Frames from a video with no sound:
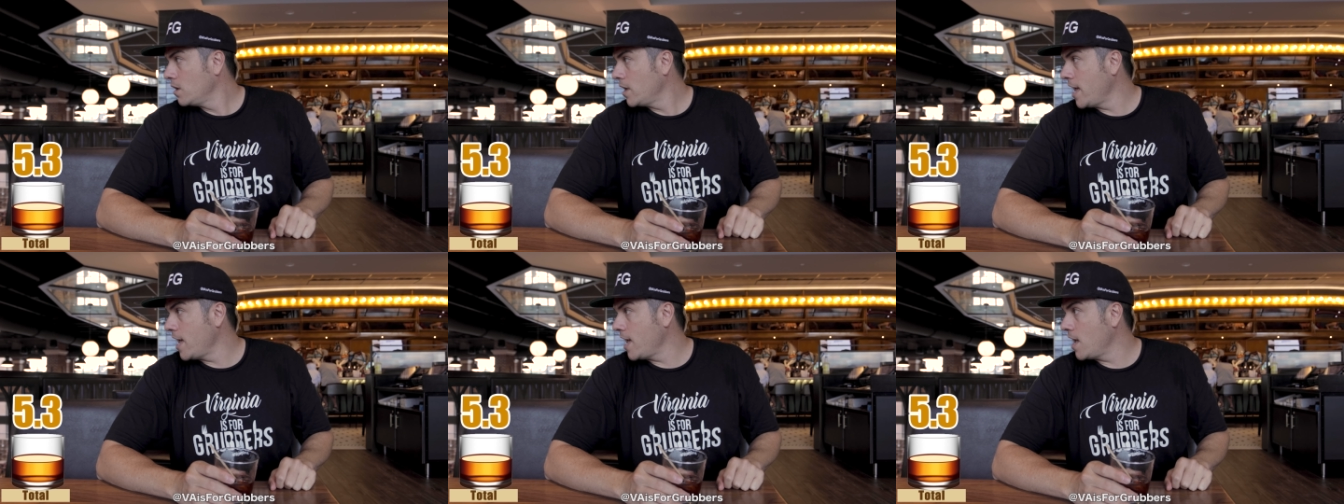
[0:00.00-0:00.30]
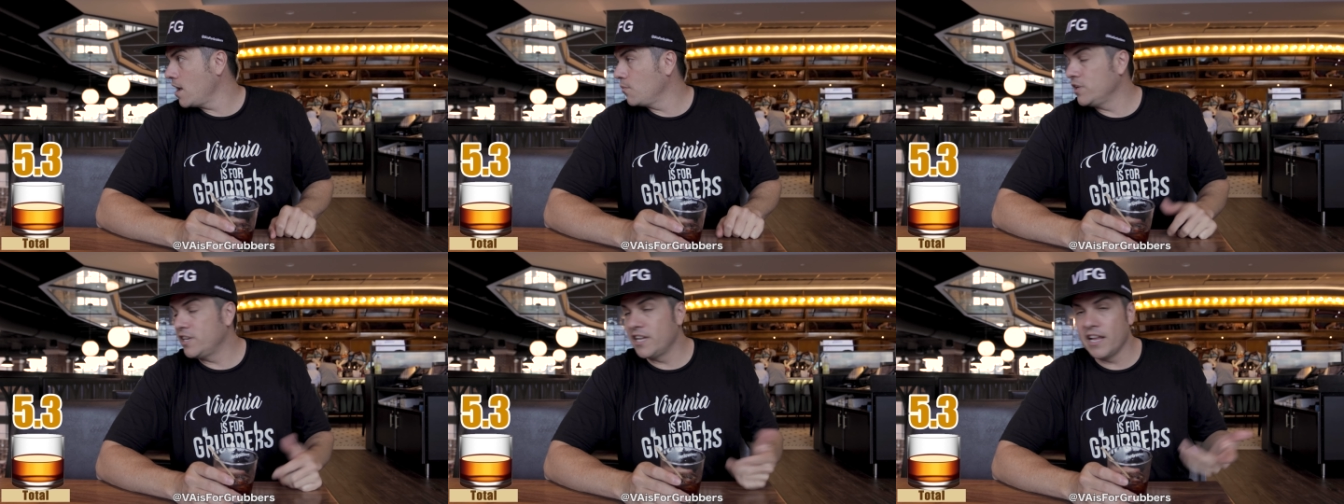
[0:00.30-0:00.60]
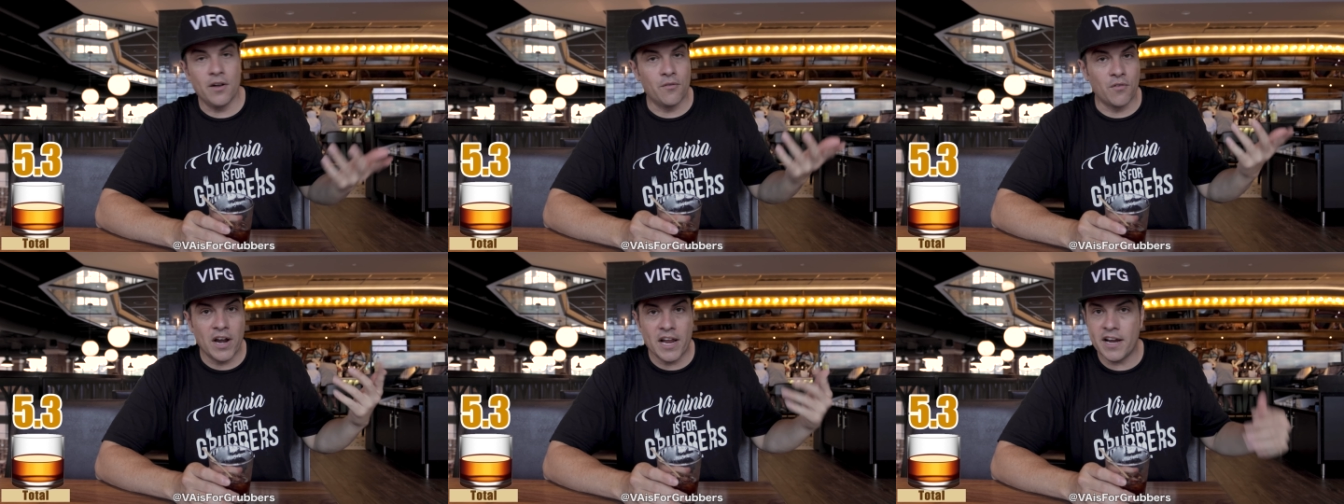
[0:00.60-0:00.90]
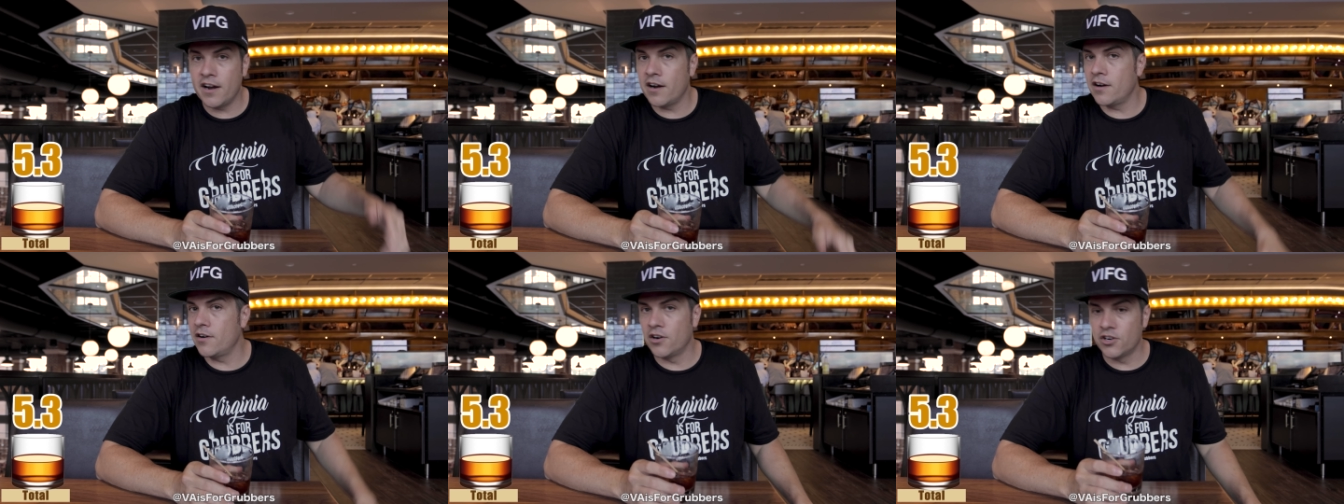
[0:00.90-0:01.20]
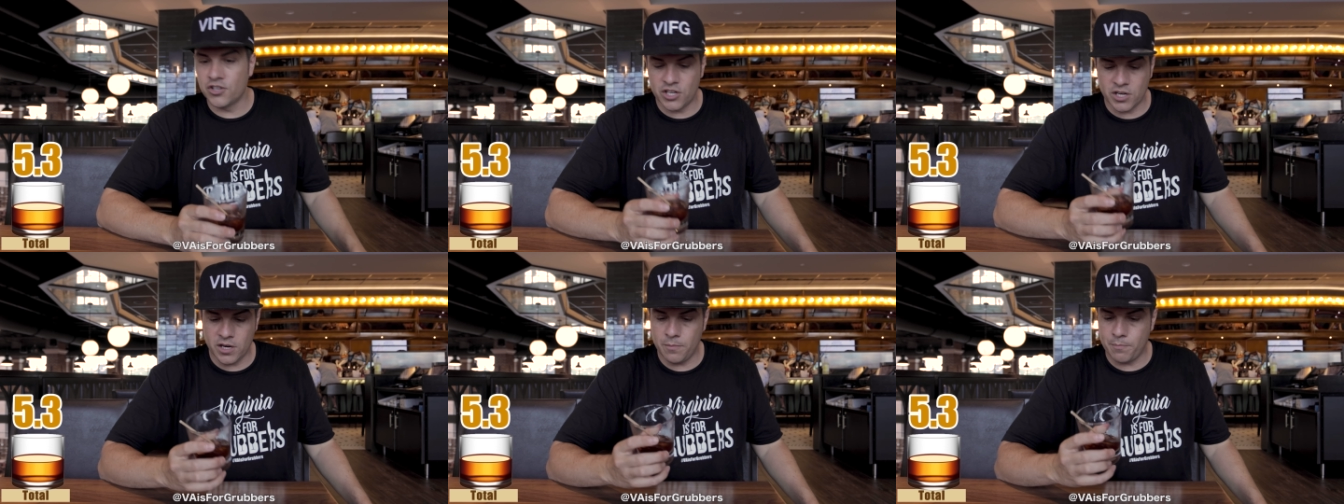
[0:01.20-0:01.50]
And we did it right here in
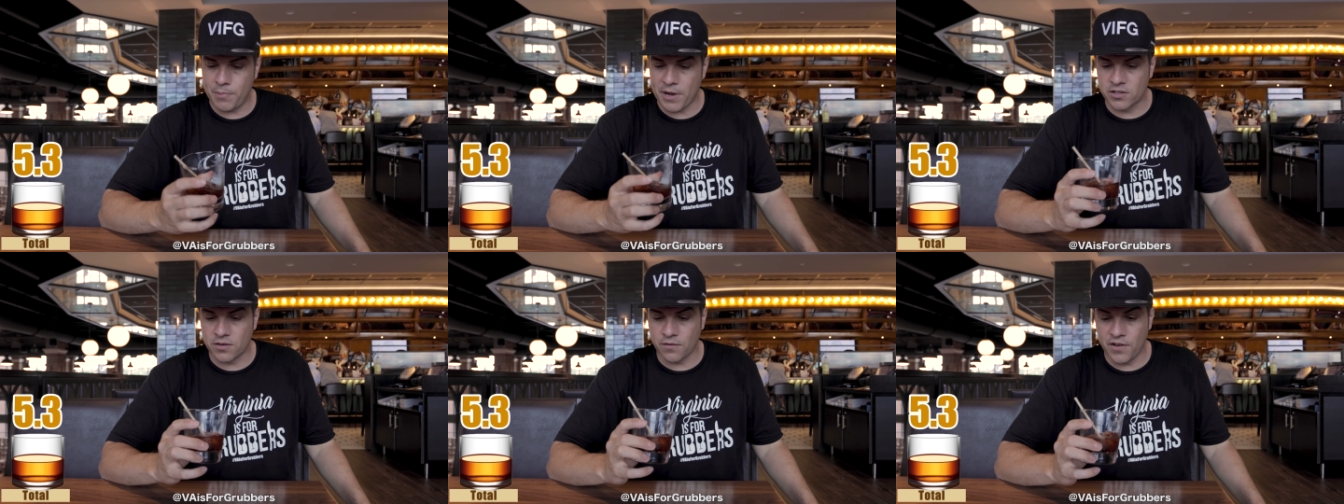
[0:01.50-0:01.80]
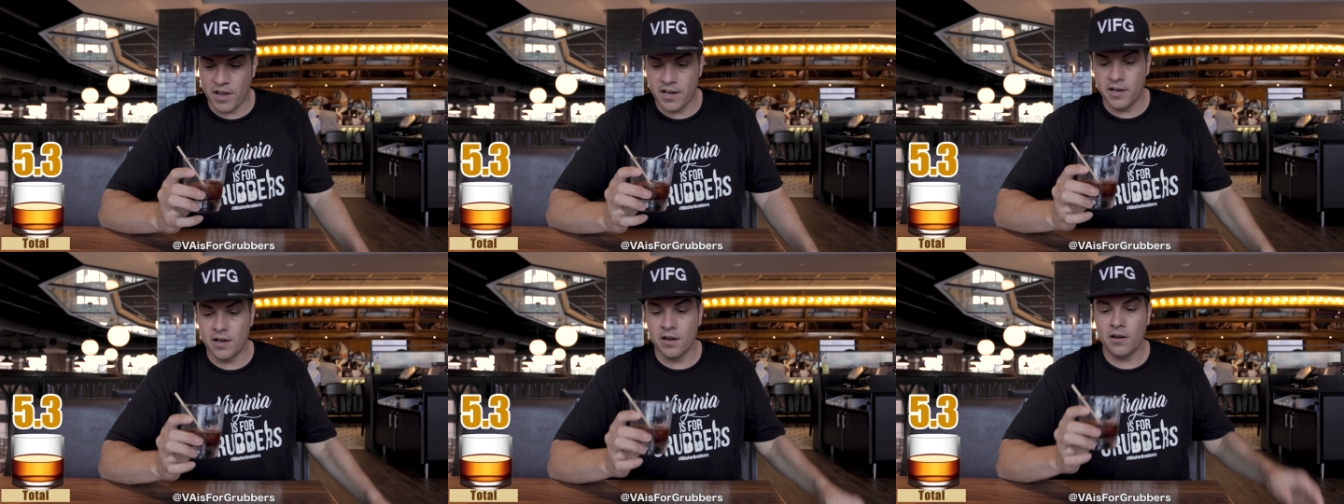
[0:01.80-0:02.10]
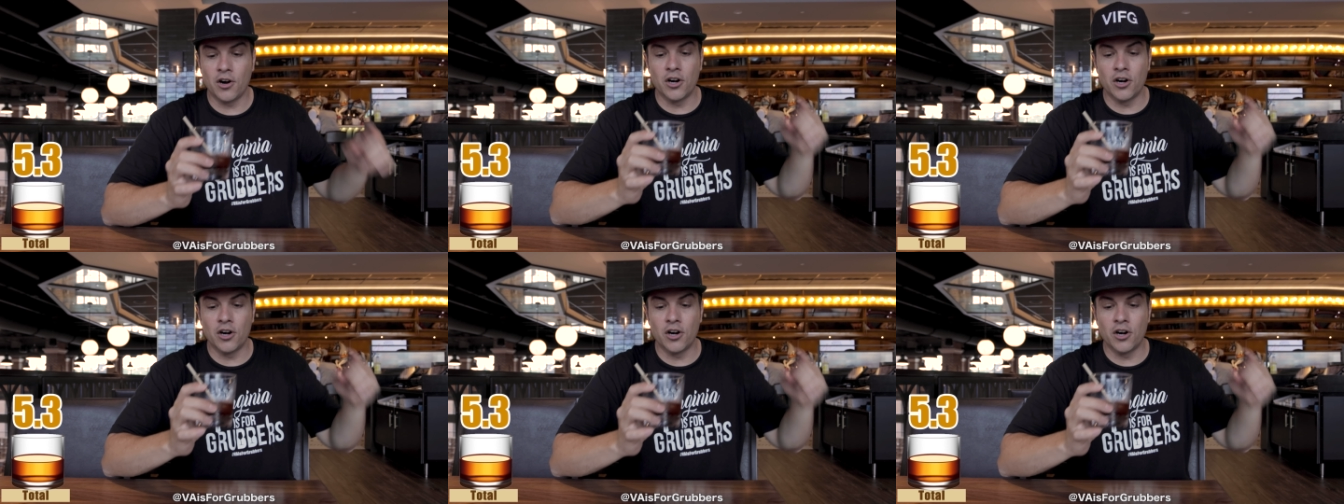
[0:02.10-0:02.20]
Hershey, Pennsylvania.